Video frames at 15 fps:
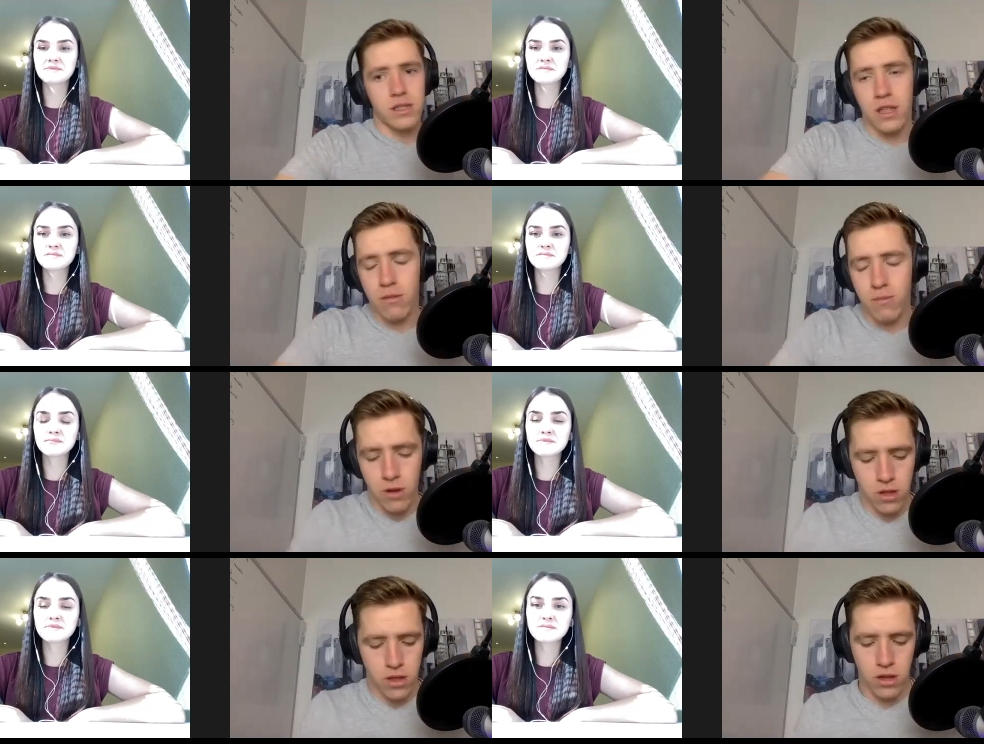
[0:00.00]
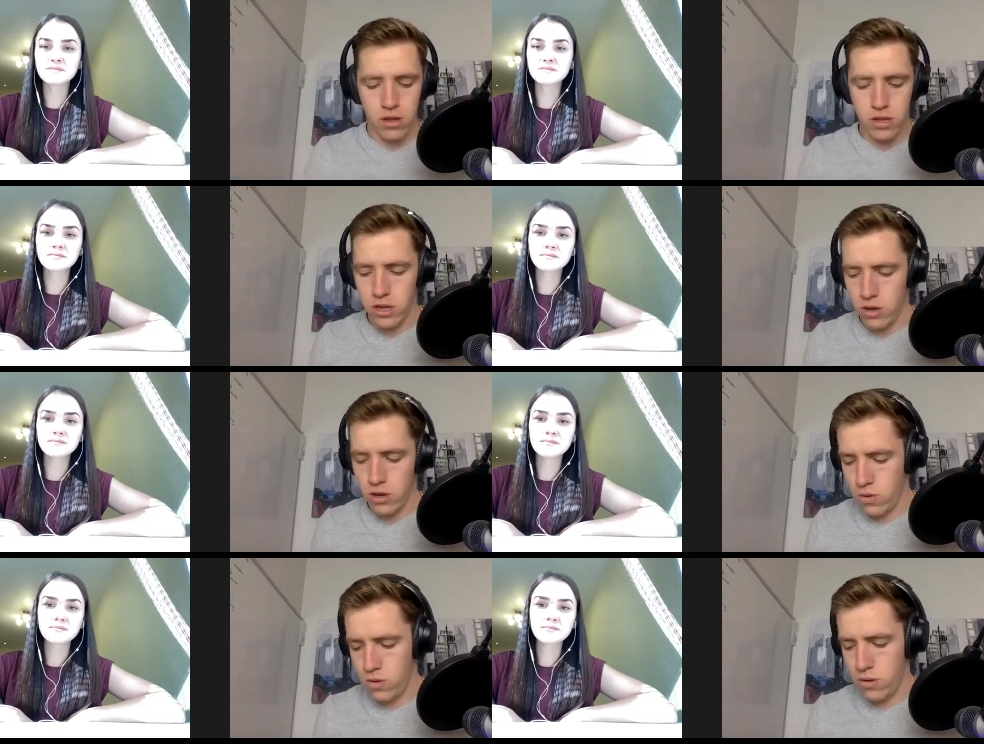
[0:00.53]
Speaker 1: These books are good
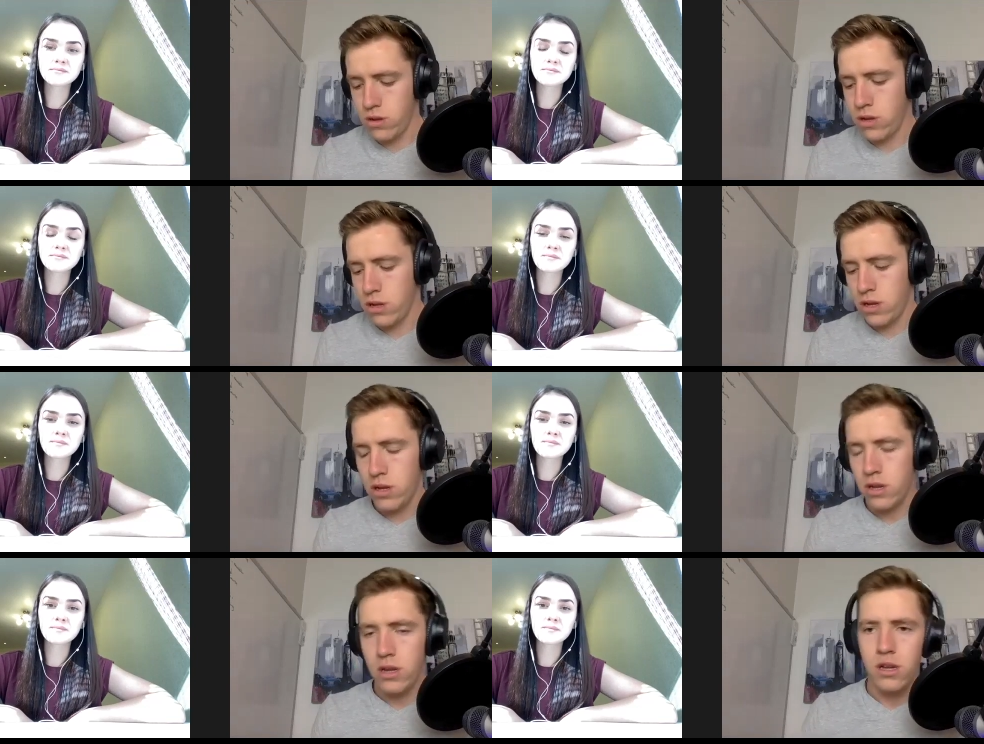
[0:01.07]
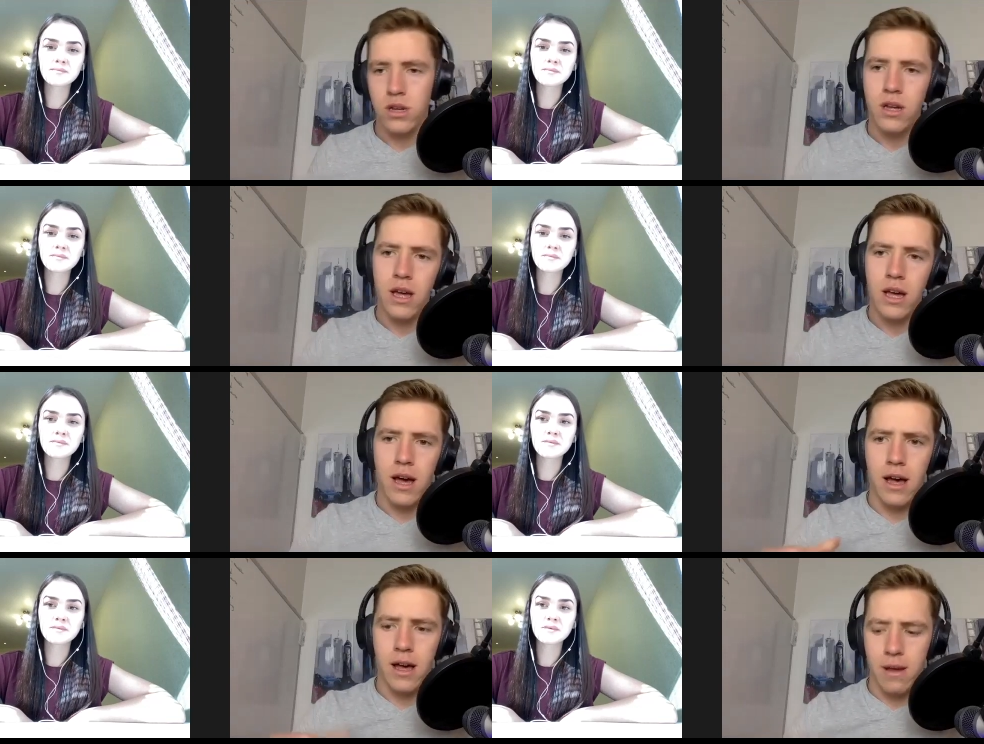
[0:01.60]
too.
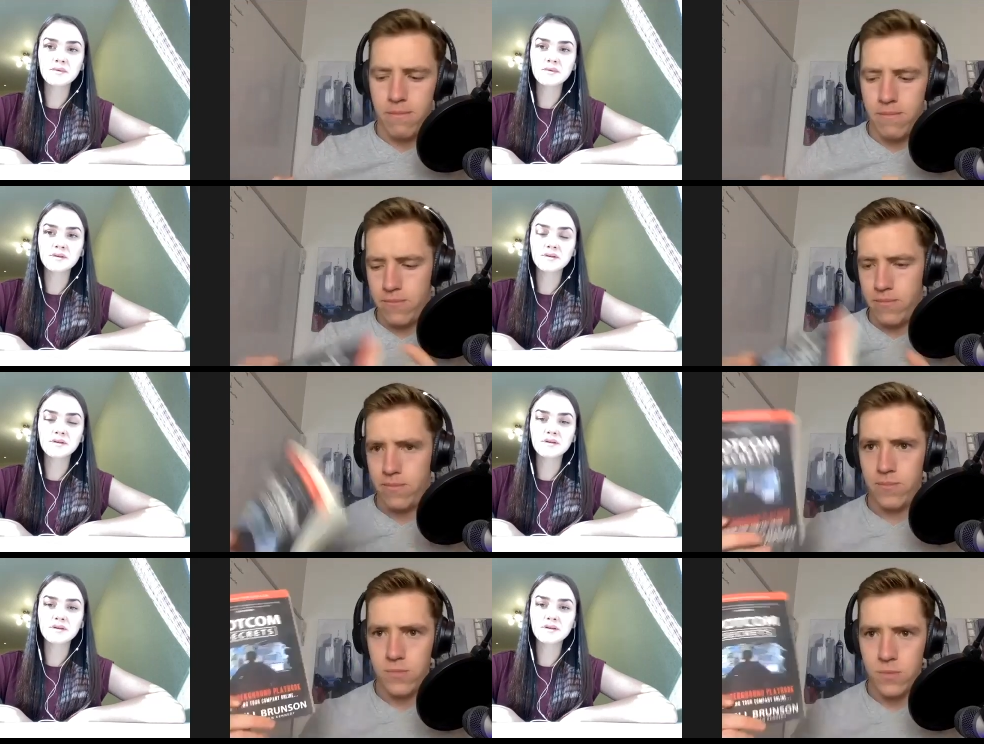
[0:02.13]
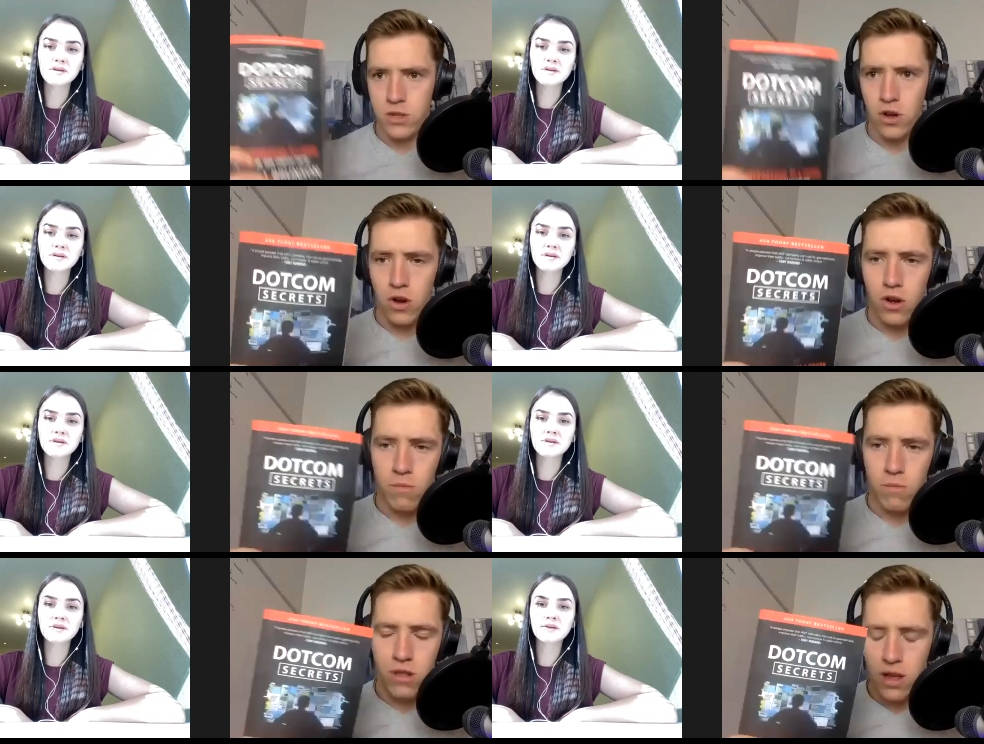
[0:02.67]
Um, dot
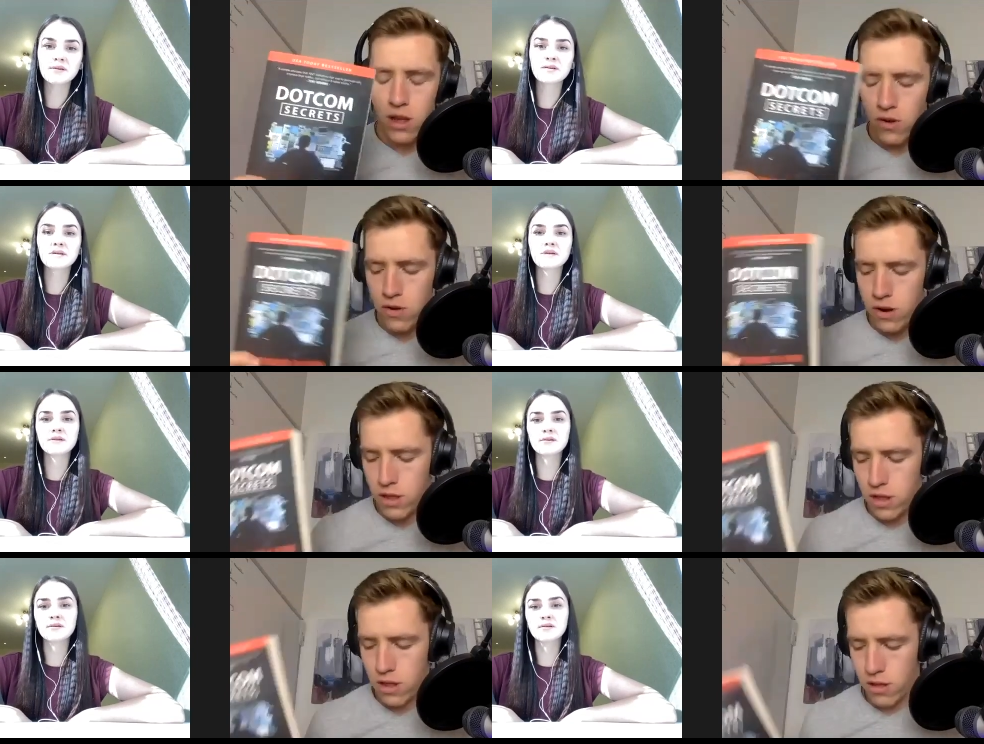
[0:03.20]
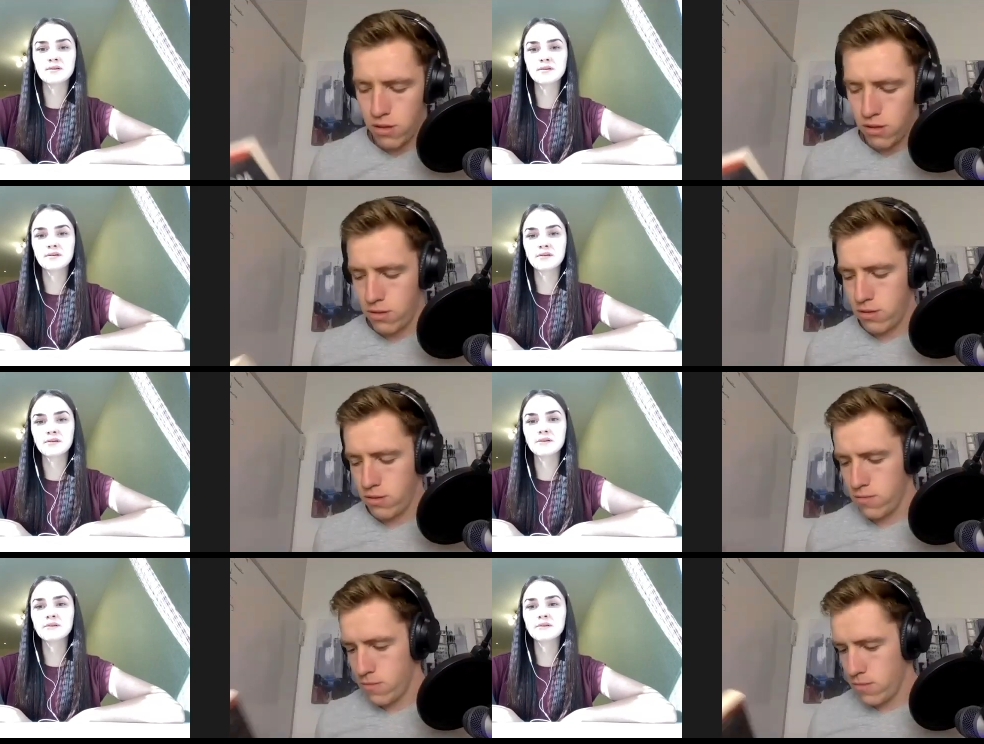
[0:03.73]
com secrets,
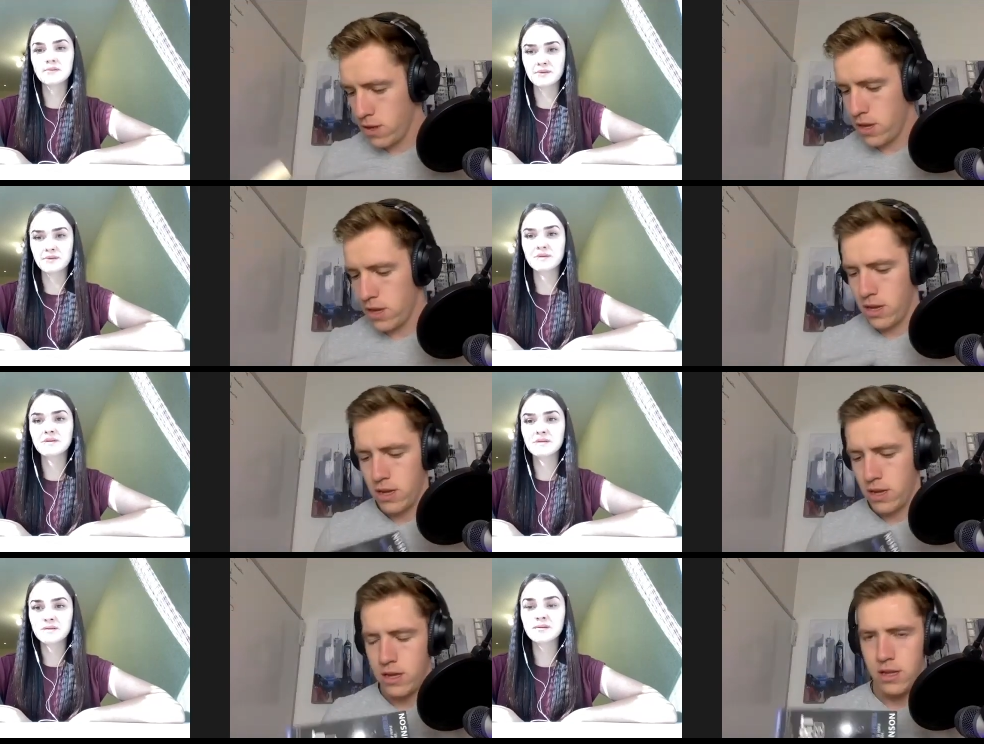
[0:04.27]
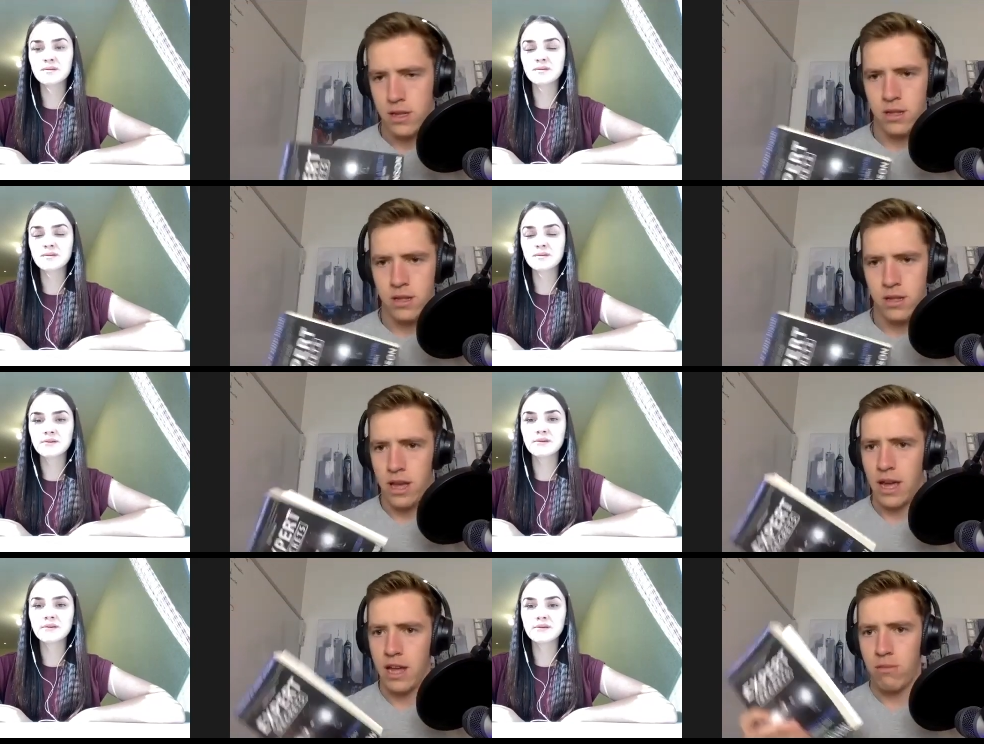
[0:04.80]

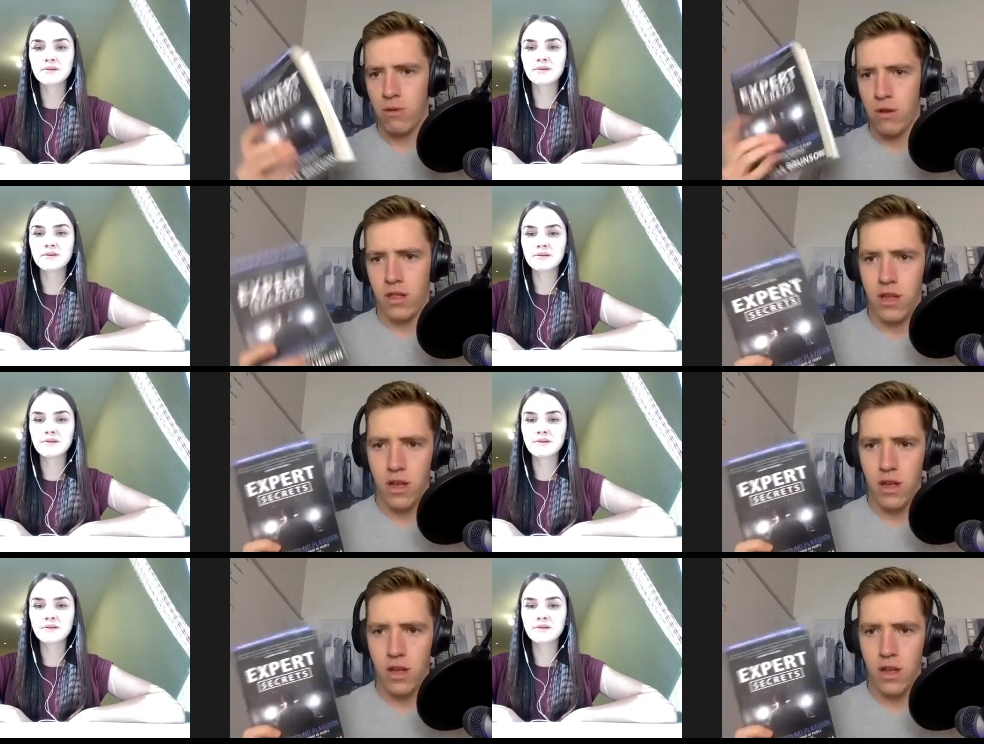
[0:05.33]
expert